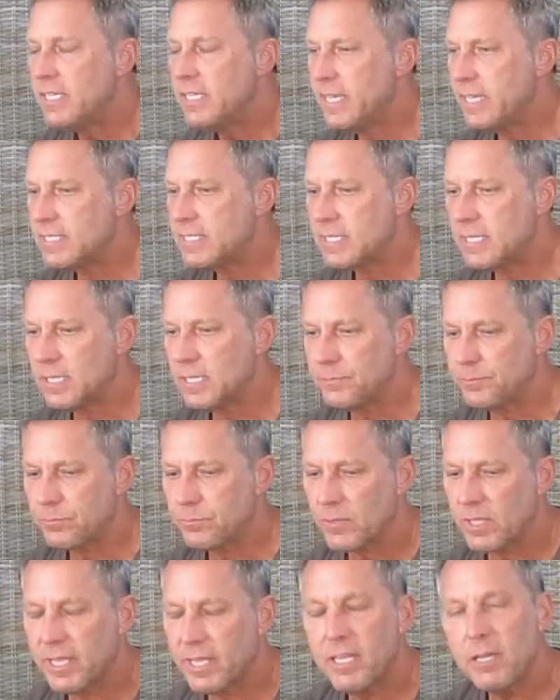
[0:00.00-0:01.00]
get um,
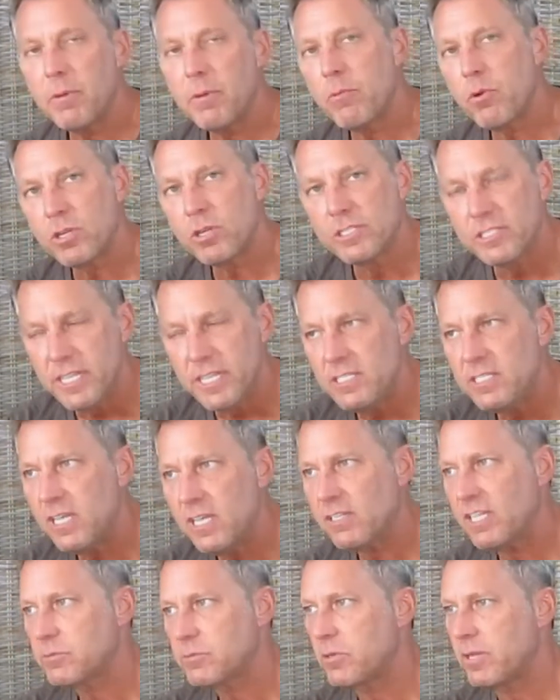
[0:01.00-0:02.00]
get a little bit more
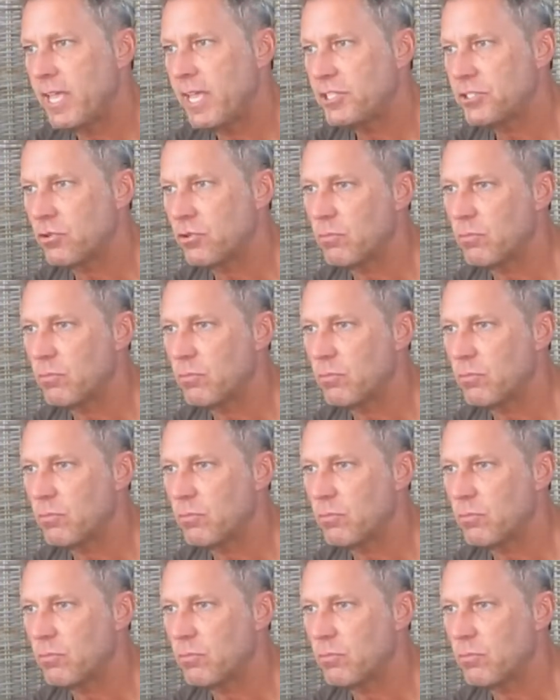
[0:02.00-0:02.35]
detailed explanation,